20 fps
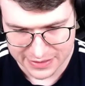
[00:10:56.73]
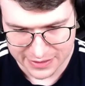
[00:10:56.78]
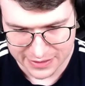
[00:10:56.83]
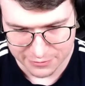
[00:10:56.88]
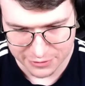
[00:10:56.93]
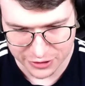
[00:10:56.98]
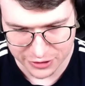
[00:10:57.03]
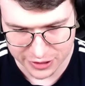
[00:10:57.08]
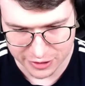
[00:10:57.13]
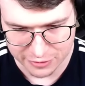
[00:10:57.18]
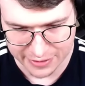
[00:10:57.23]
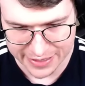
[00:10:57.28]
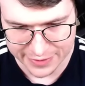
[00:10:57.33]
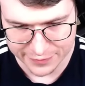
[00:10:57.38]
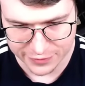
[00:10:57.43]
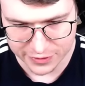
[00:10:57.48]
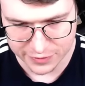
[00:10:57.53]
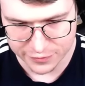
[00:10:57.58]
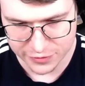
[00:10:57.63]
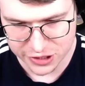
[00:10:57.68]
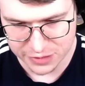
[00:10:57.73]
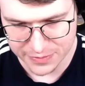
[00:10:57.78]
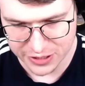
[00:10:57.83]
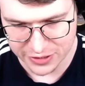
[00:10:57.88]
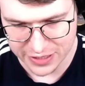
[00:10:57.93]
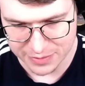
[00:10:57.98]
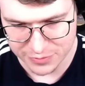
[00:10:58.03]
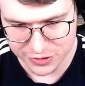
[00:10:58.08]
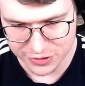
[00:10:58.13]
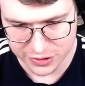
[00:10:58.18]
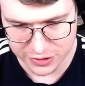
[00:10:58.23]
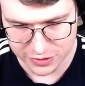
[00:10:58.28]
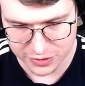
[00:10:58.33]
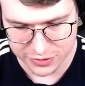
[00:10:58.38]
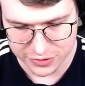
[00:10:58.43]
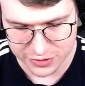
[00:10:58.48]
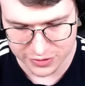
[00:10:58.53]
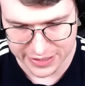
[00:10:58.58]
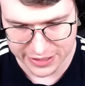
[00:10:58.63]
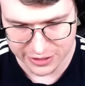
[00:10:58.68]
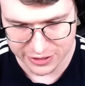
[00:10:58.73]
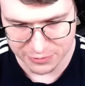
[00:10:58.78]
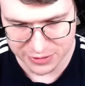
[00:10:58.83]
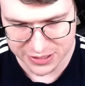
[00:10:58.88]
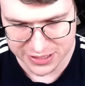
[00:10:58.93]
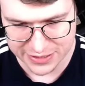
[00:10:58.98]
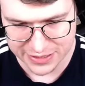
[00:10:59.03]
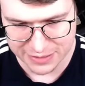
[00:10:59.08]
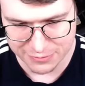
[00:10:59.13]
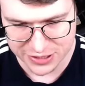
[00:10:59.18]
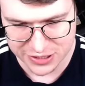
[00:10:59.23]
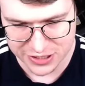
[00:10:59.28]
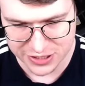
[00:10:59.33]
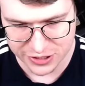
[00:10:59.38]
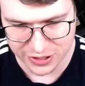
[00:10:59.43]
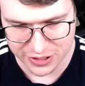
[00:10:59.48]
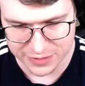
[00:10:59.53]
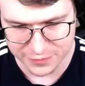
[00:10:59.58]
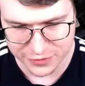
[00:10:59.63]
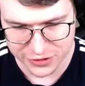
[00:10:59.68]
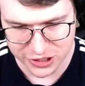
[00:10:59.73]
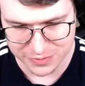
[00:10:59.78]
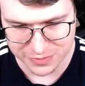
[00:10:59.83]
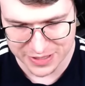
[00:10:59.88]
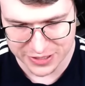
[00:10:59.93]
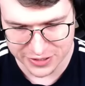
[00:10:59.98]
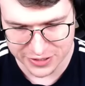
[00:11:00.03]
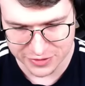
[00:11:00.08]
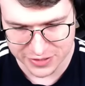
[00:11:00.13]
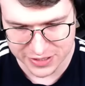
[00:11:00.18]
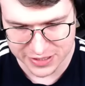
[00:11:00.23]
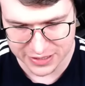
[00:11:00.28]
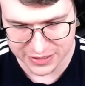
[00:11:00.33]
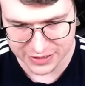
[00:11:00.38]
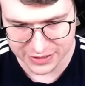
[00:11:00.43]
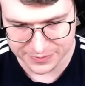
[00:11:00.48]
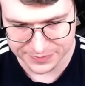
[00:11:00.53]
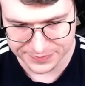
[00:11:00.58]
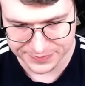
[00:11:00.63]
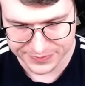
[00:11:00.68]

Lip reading: We're gonna wait for the Fisherman. Okay, I'm just gonna go Tornado. There was a solid Fisherman, still.